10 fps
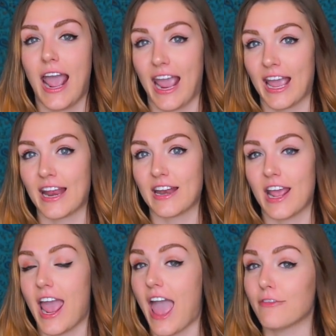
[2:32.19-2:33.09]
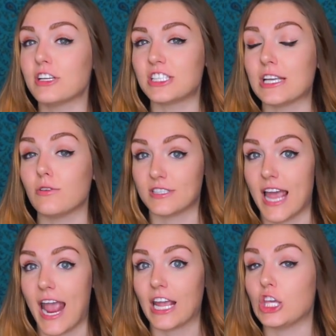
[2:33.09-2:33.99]
And every single
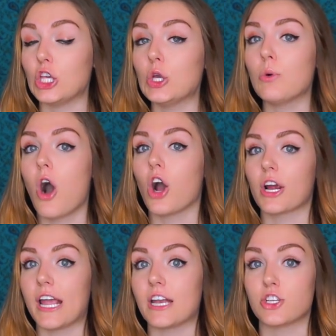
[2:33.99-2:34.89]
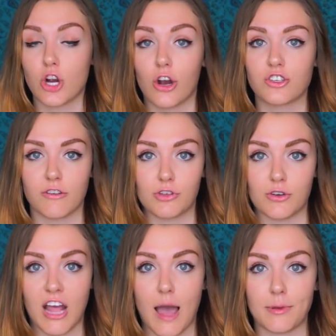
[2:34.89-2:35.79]
day, you are in charge of your
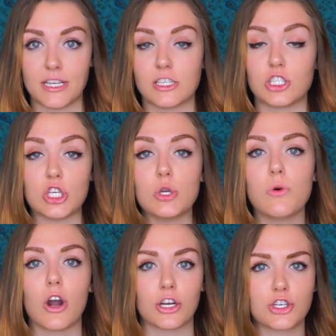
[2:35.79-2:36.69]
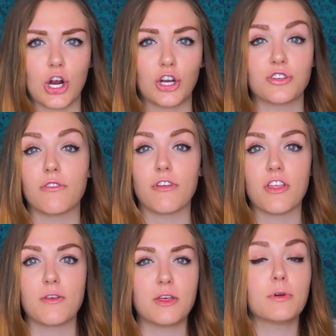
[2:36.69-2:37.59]
own happiness. You are in charge of
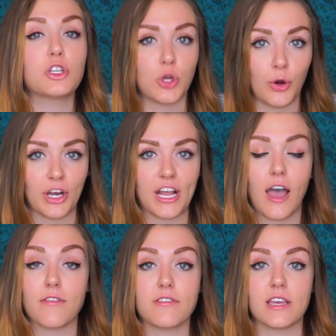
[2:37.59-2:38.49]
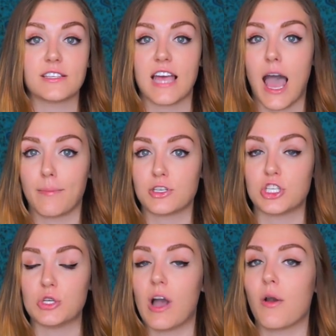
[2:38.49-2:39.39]
the majority of the things that happen
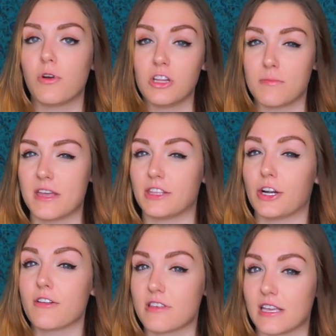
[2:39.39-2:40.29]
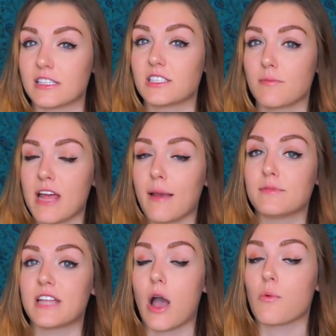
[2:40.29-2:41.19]
to you. I will admit there are things
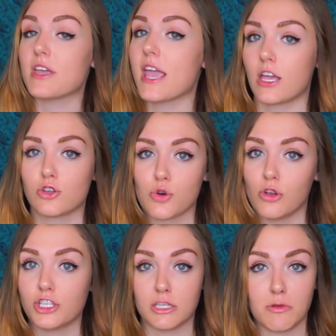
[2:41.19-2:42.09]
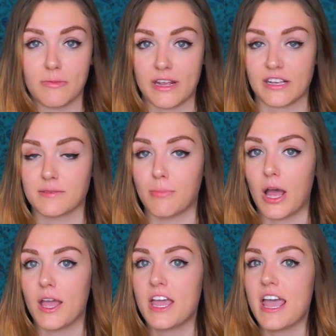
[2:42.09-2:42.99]
sometimes that we can't control as human beings,
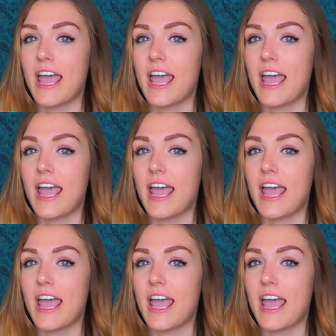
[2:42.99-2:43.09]
but